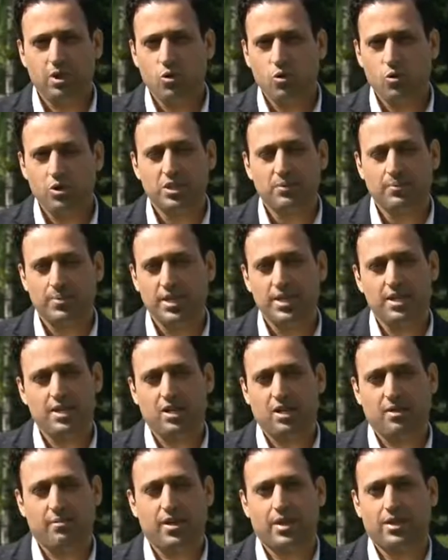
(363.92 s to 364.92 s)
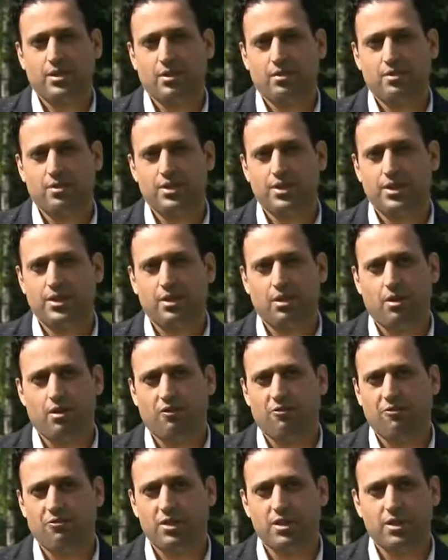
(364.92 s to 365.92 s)
always be a minority
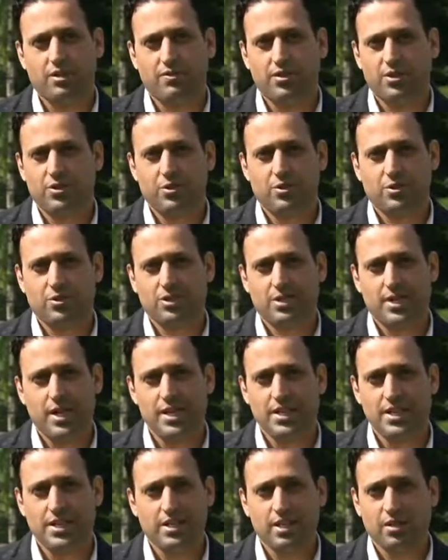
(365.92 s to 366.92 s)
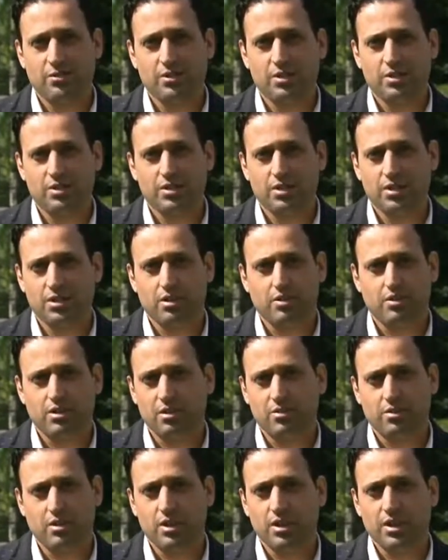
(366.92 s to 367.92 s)
of individuals in any community,
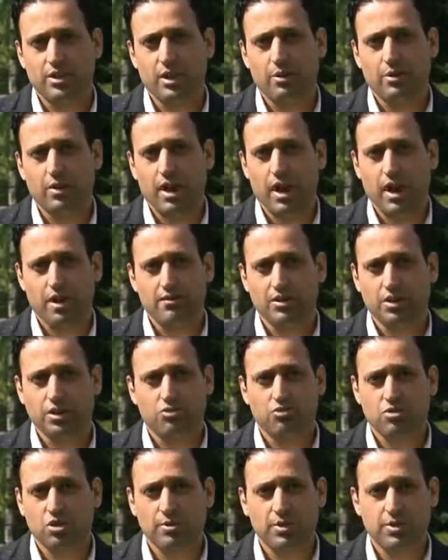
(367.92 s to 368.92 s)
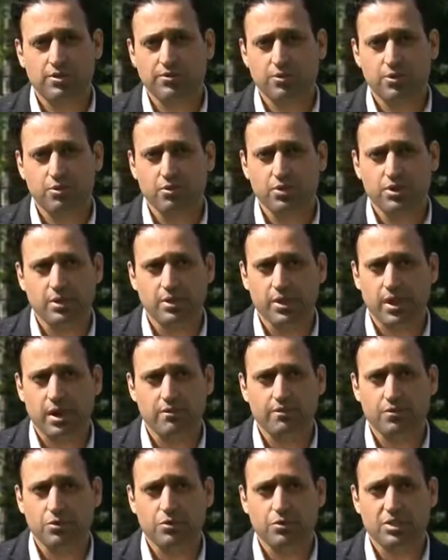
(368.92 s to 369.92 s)
really, that will have extremist views, that will
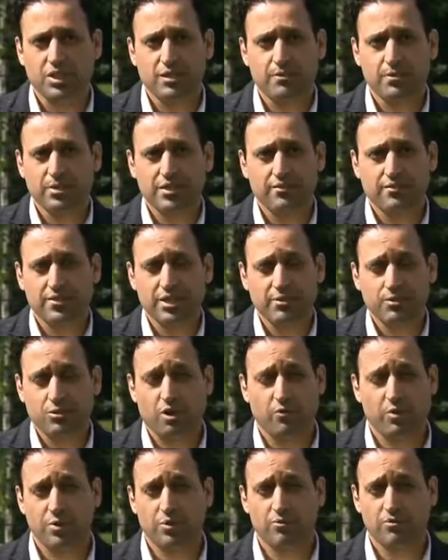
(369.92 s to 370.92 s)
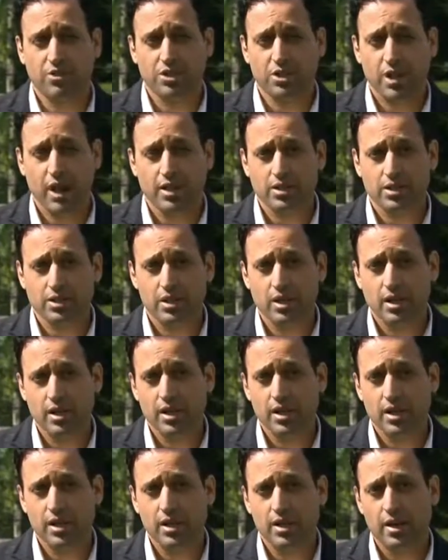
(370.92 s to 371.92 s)
have views that the vast majority of people reject
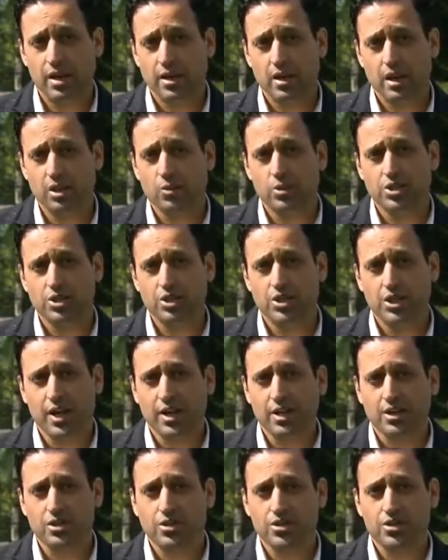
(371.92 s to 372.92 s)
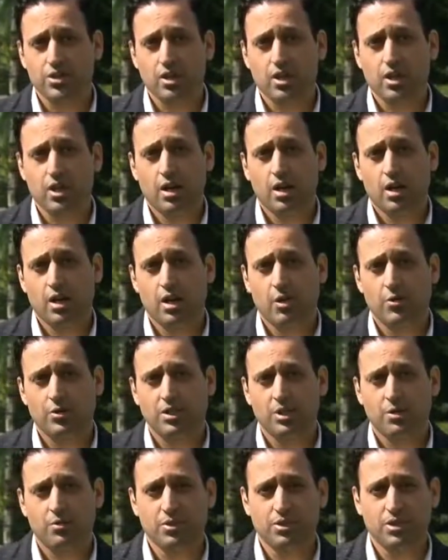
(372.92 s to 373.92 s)
and wish to challenge.
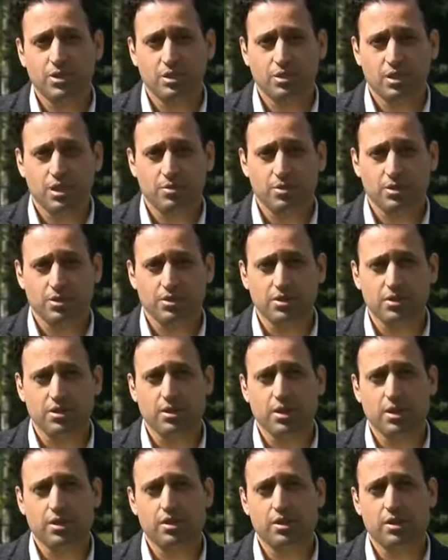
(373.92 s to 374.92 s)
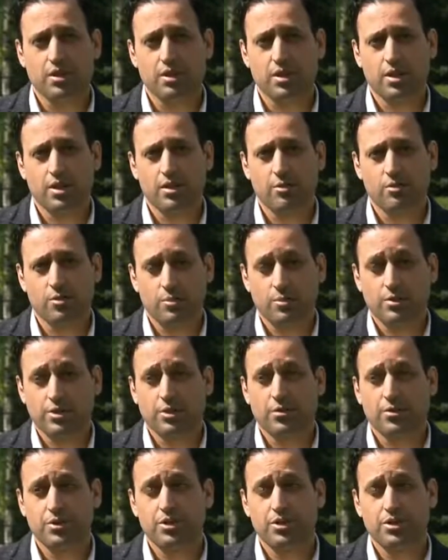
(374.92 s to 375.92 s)
Within the Muslim community, in
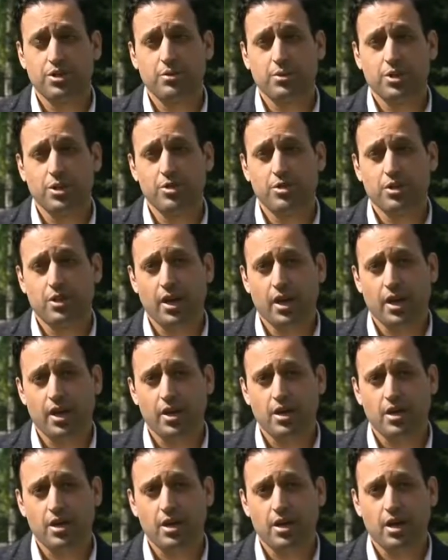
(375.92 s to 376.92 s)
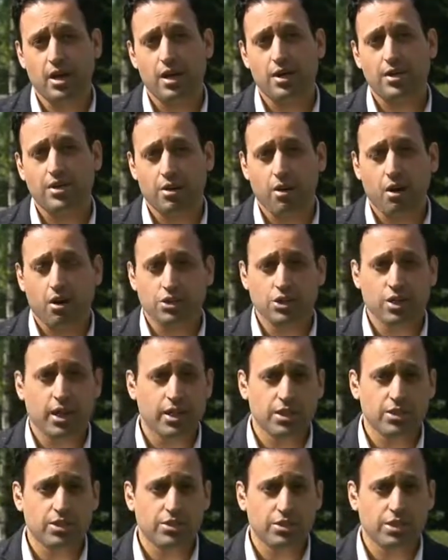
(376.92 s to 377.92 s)
Muslim communities in the UK, I think there are
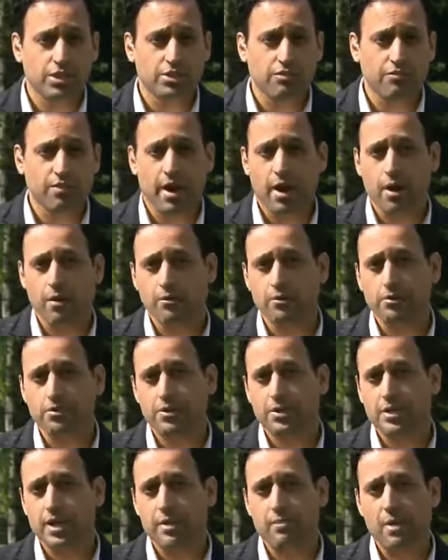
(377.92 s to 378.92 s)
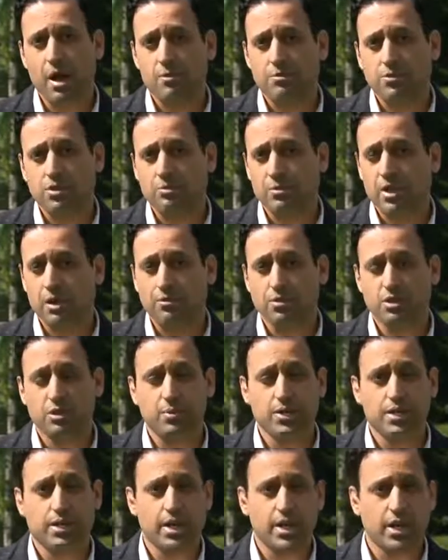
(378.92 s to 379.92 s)
challenges around imams not being able to
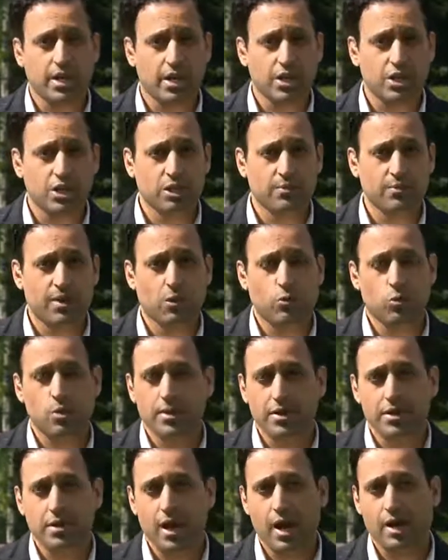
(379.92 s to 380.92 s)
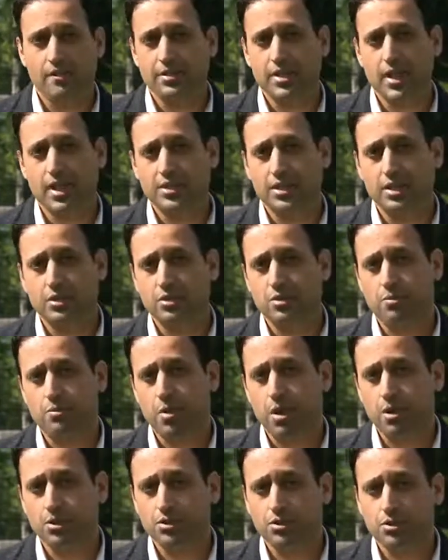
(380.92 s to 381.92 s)
speak English, about women not having access to
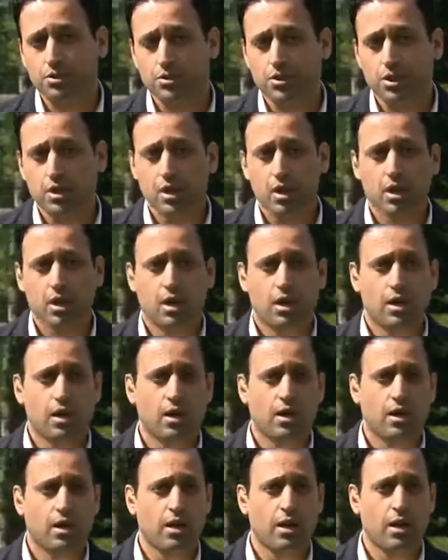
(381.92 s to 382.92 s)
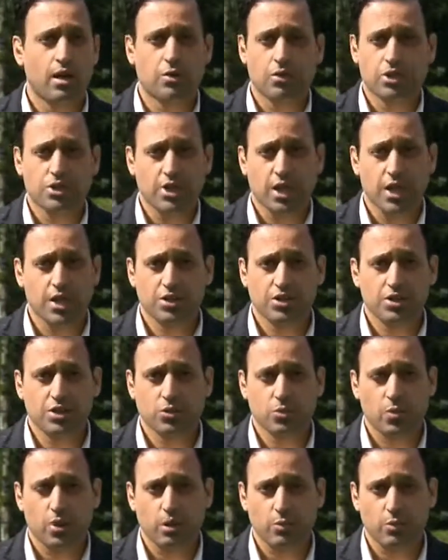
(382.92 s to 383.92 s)
mosques, and other challenges
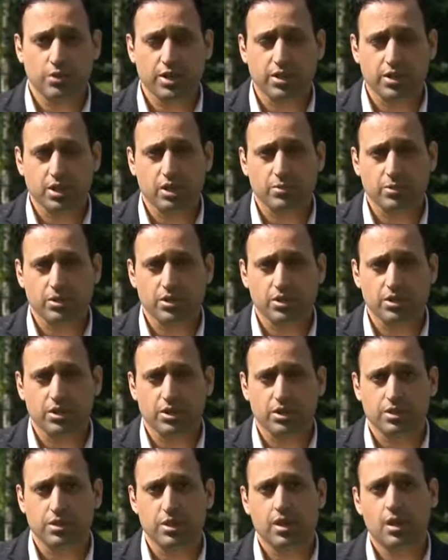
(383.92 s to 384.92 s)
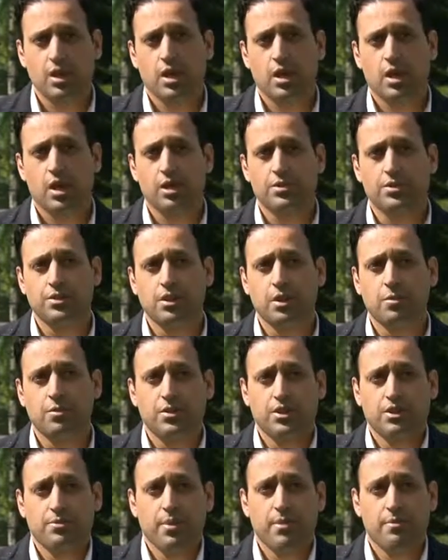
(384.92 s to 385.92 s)
as well within communities. These are
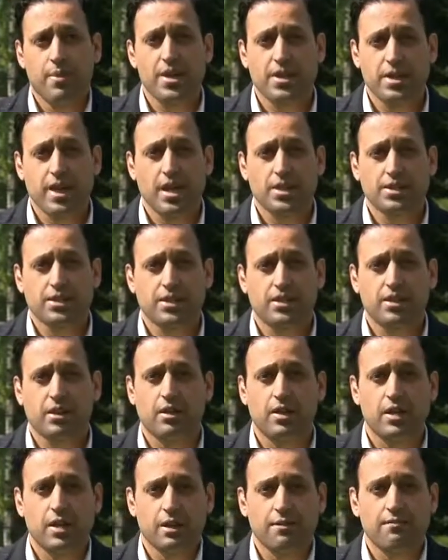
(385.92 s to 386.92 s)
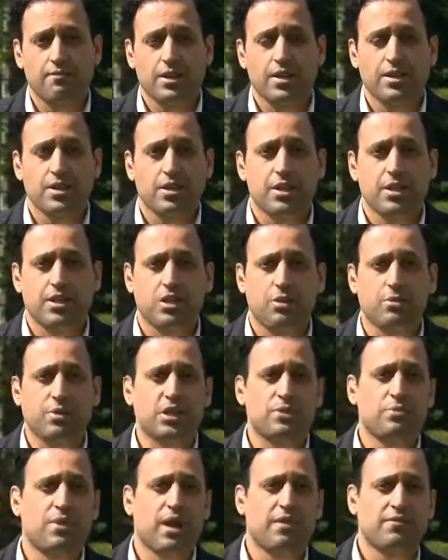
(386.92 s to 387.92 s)
communities in many cases that live in economically
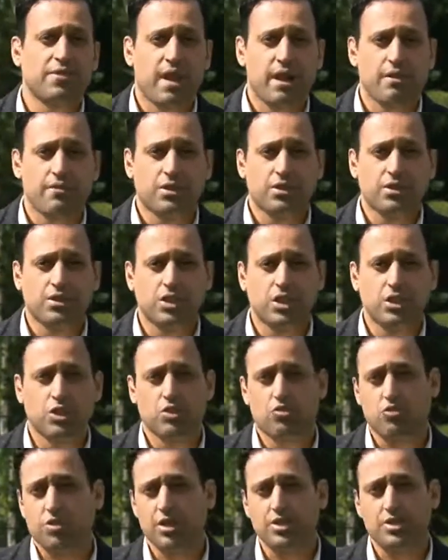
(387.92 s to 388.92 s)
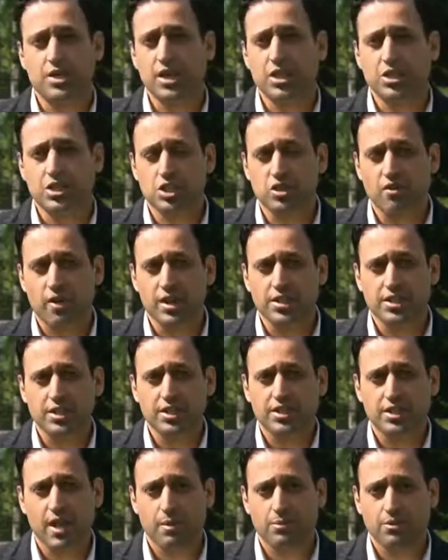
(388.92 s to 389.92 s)
deprived areas, still struggling to integrate and
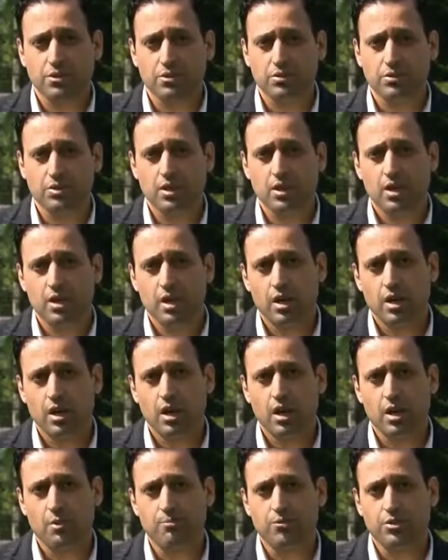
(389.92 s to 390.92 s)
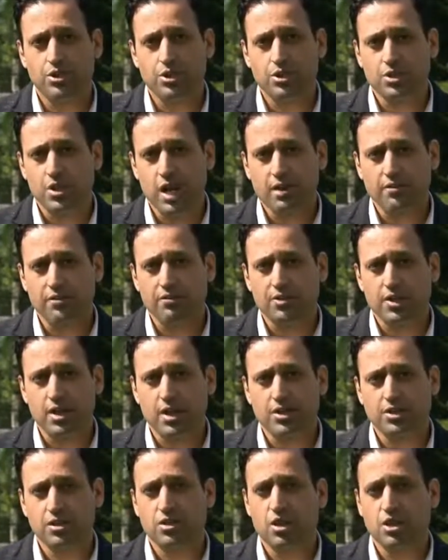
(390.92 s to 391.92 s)
adapt to British life, if you
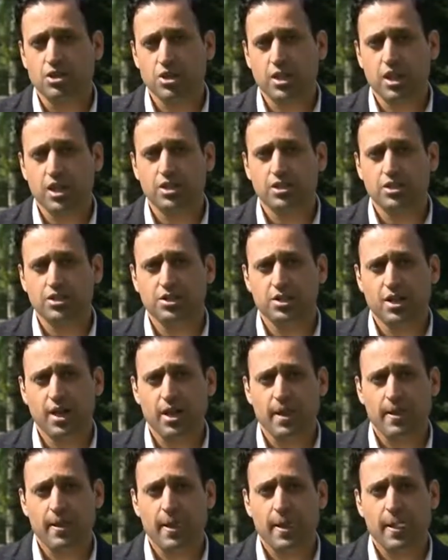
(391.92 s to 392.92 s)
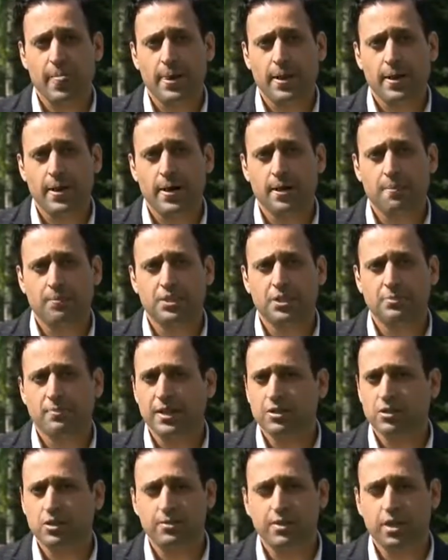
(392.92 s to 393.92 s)
like. So there are challenges there. But this
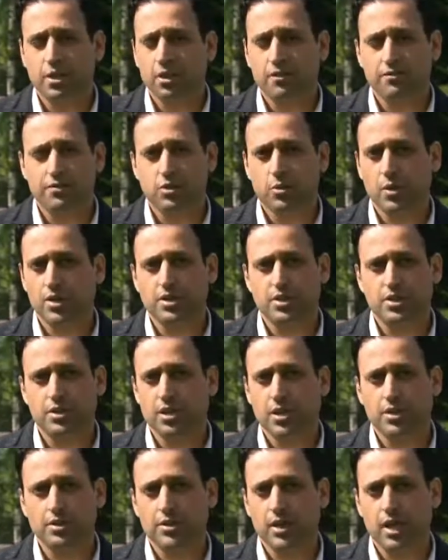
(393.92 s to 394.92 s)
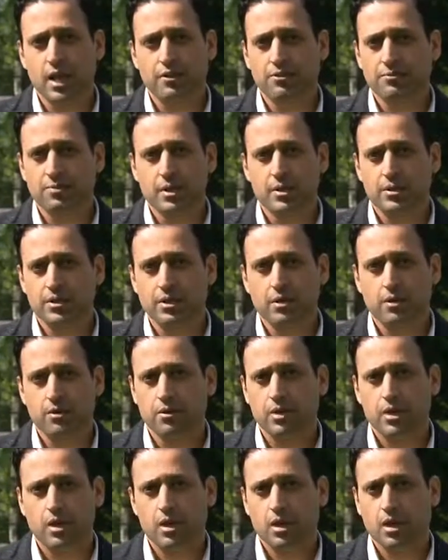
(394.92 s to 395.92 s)
battle's been going on for 20 years. There has been,
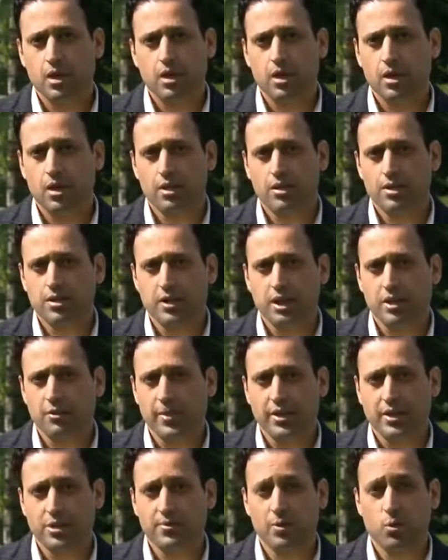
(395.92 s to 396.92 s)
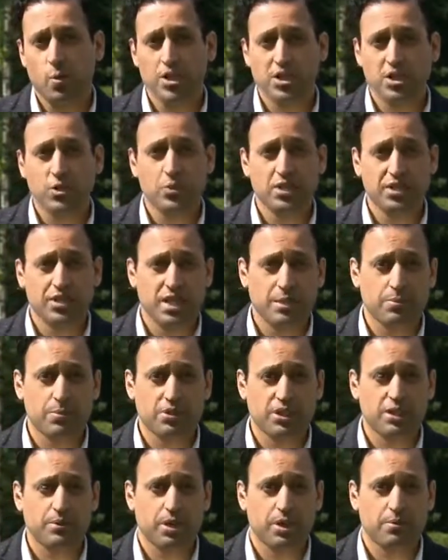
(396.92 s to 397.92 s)
this kind of battle been waging within
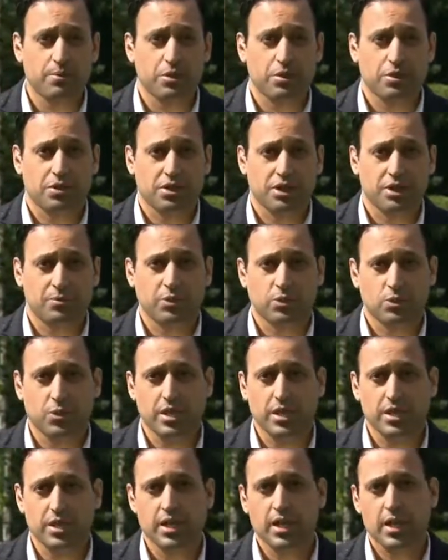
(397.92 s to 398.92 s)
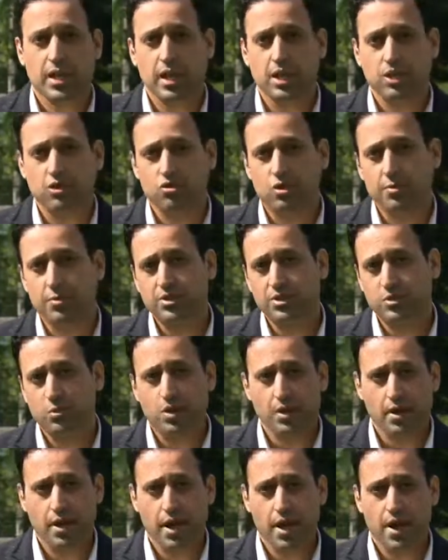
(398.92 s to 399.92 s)
Muslim communities between extremists on
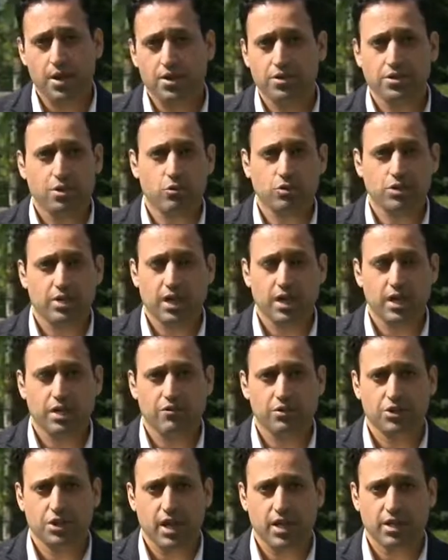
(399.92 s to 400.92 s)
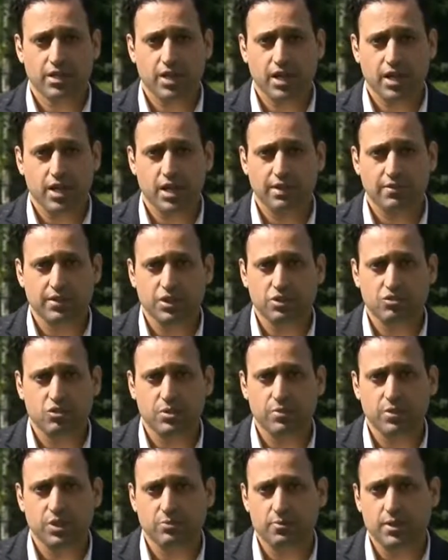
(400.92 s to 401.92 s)
one hand and those that kind of reject that kind of
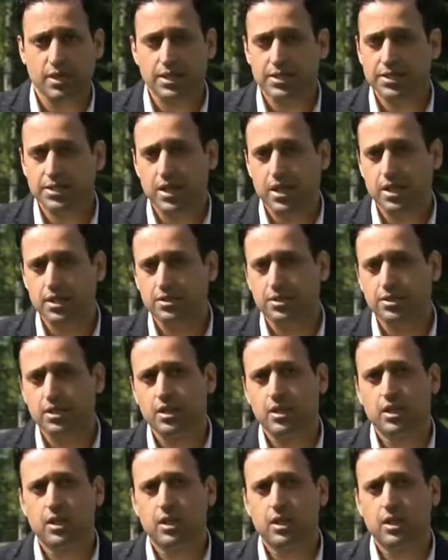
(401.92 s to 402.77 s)
extremist, politicised,